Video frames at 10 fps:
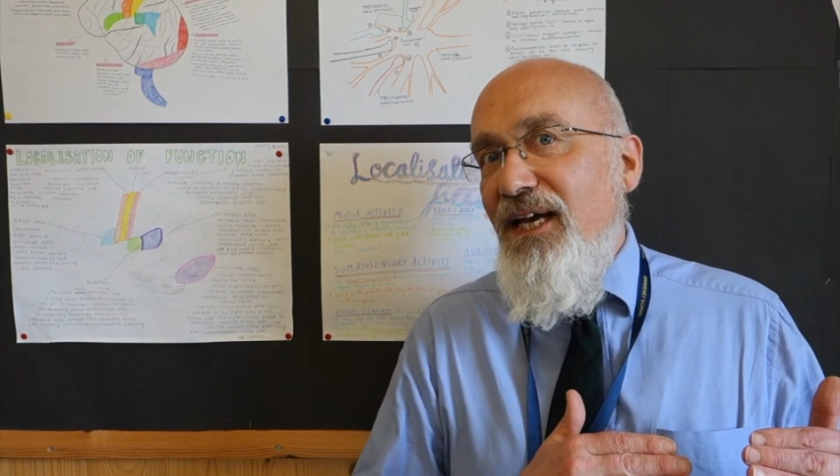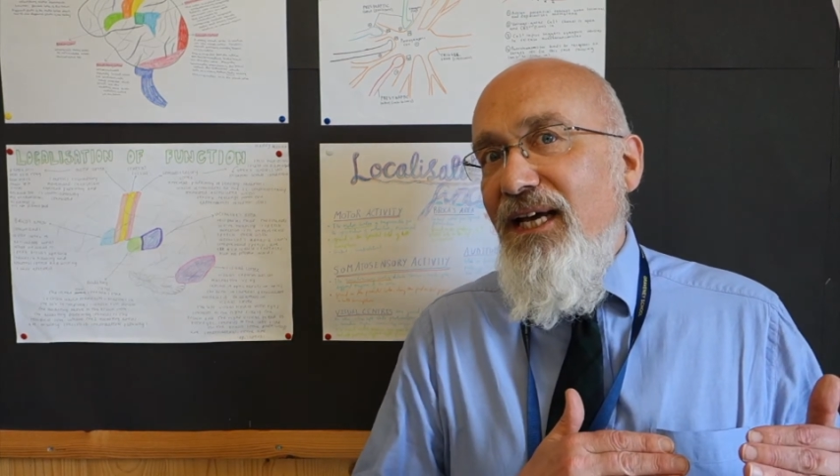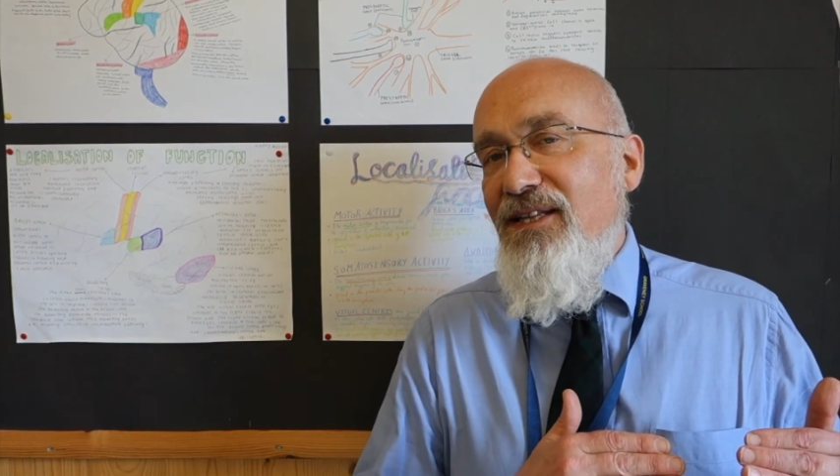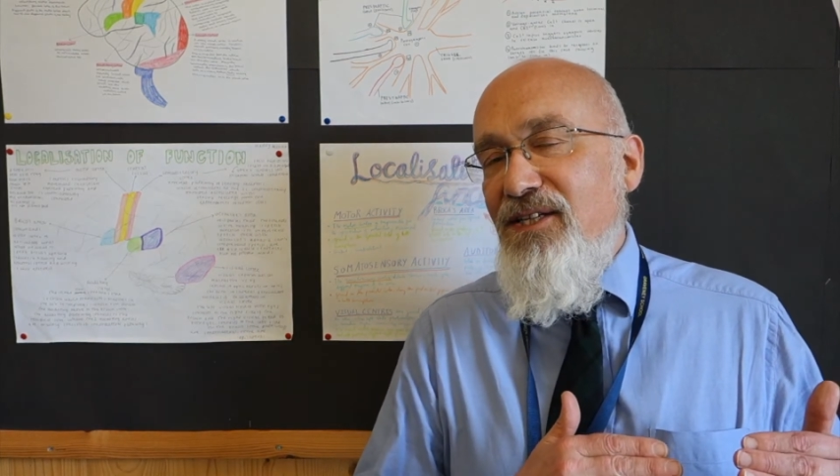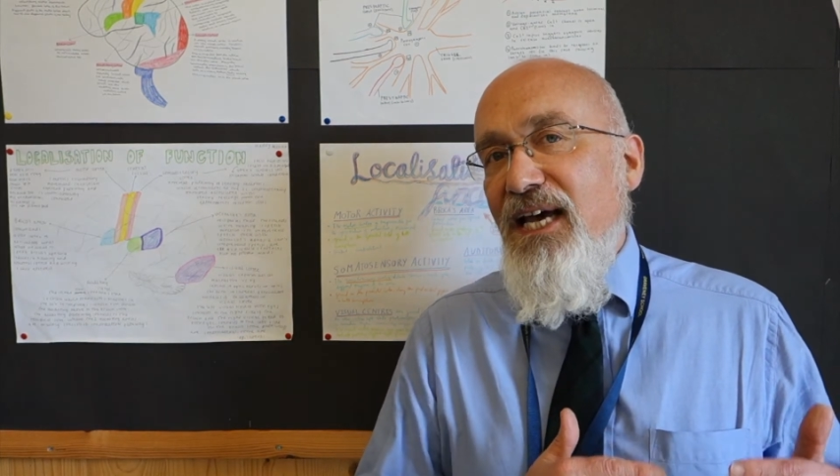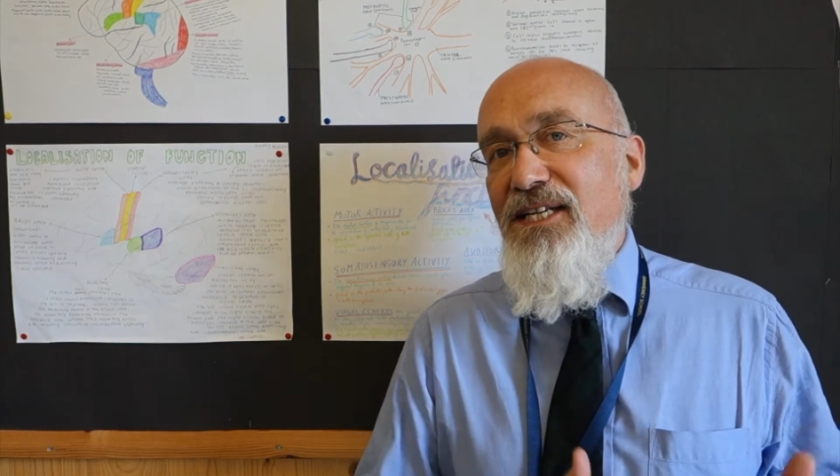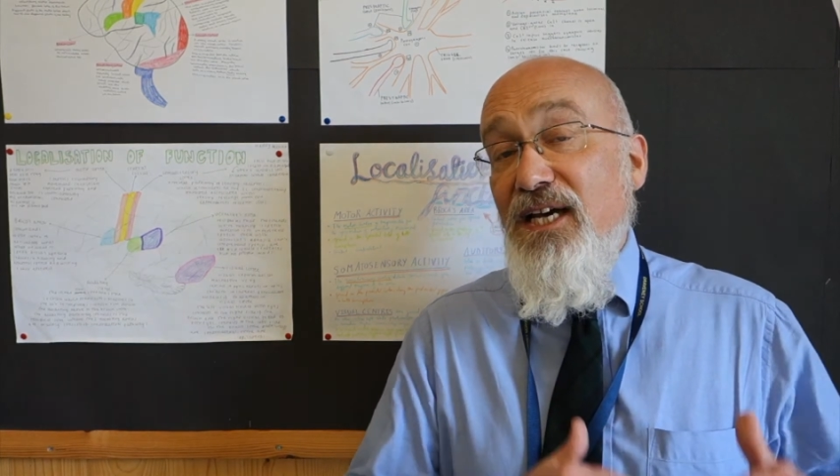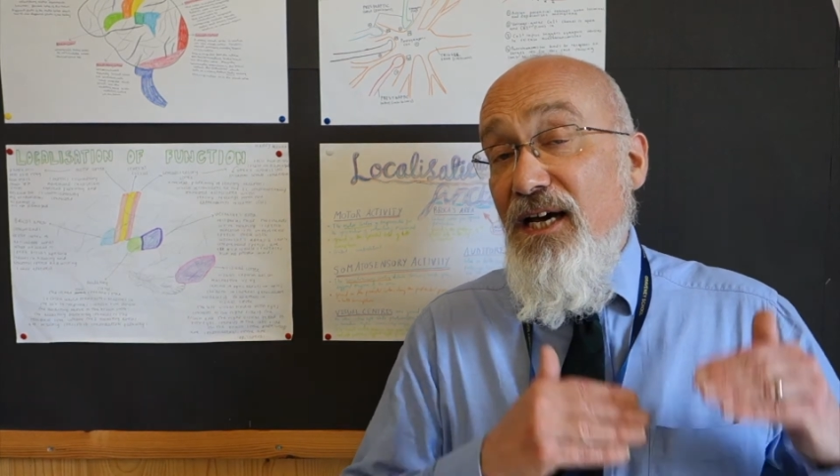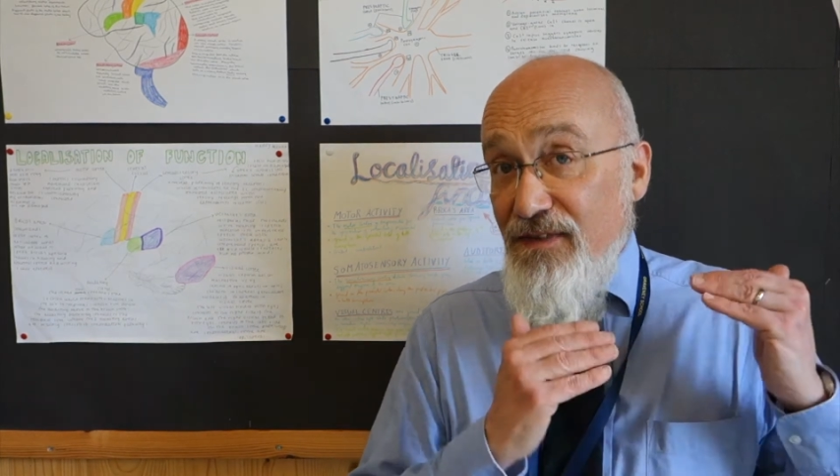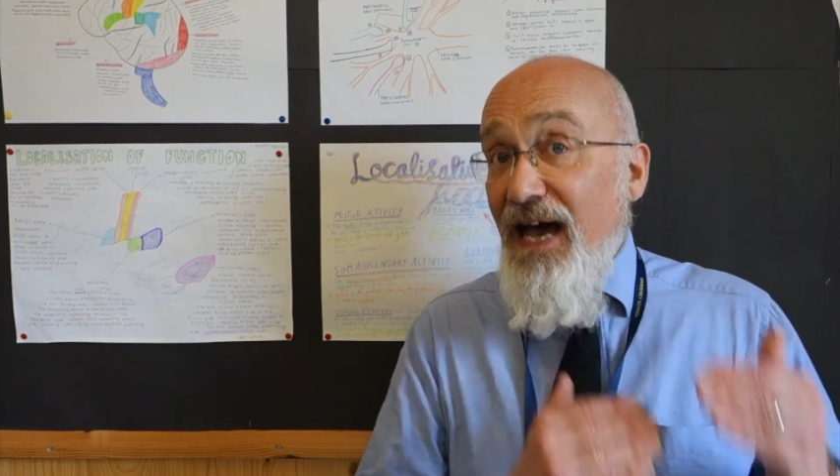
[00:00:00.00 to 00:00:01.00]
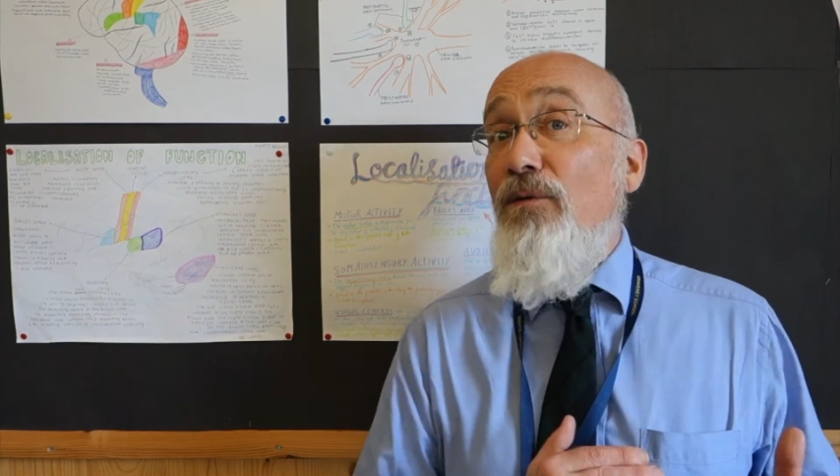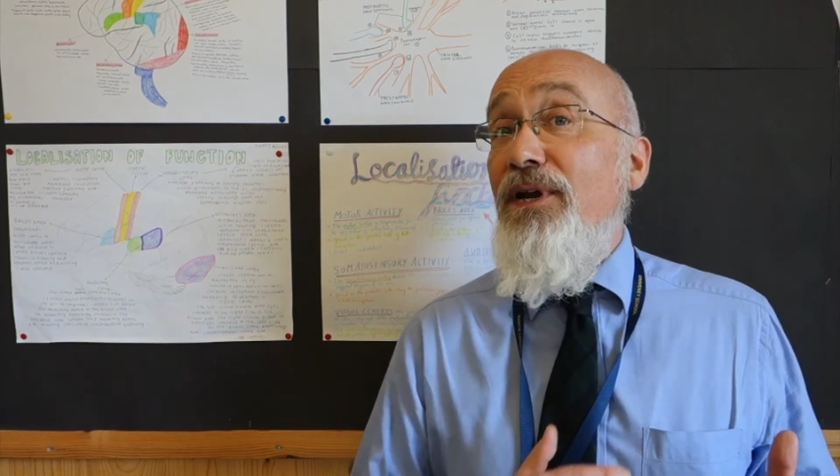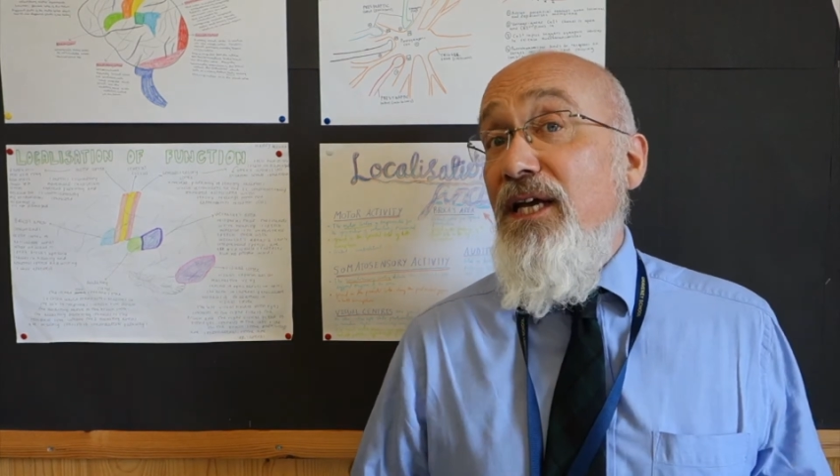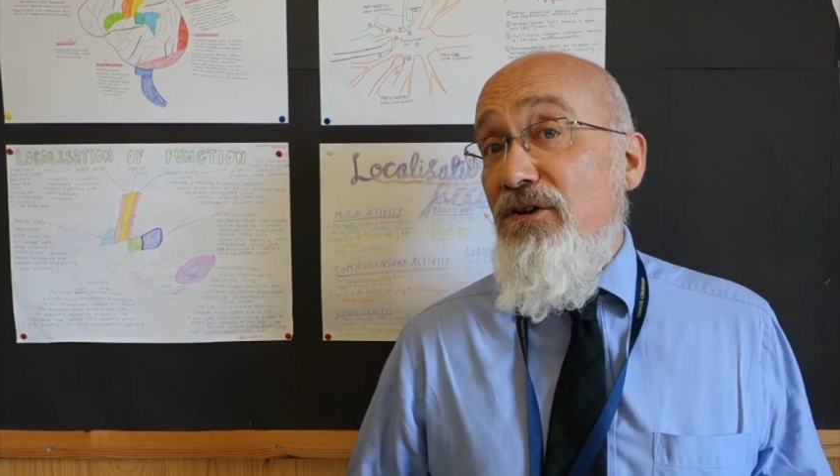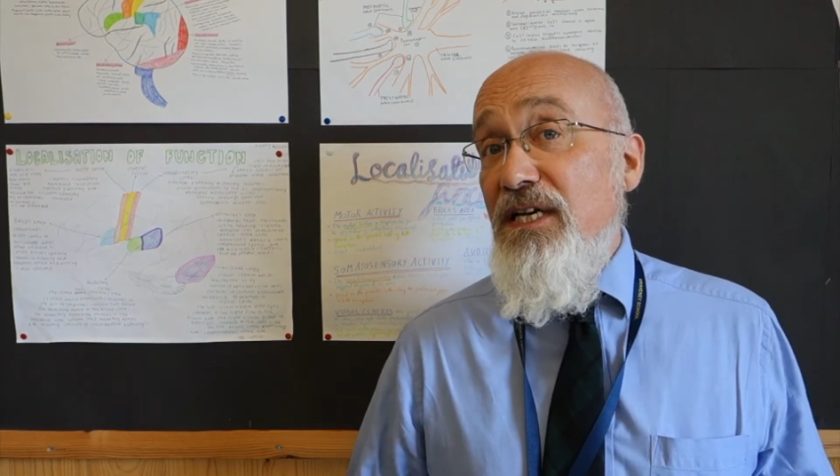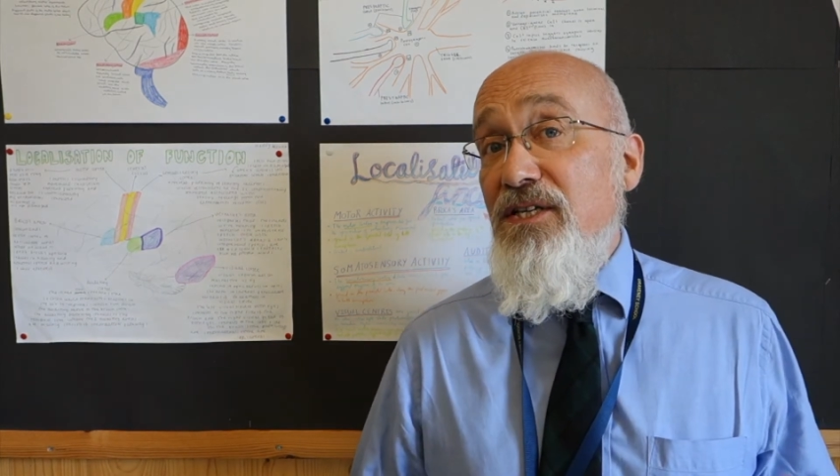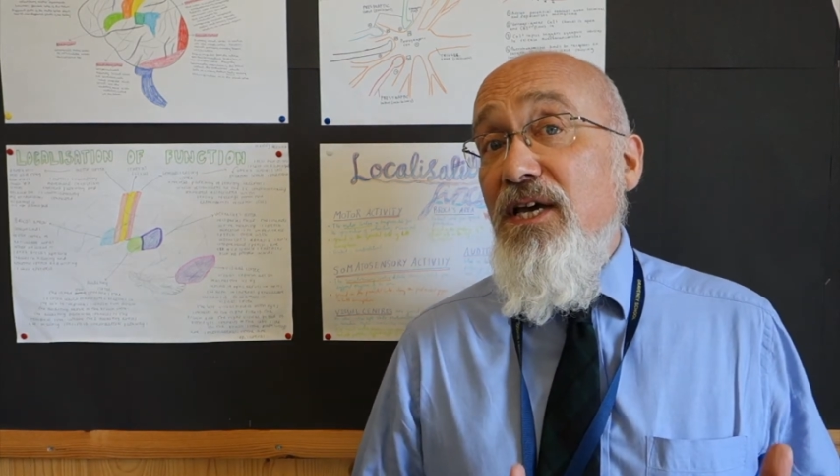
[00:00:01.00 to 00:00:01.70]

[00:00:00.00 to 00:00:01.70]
in the data, and that will increase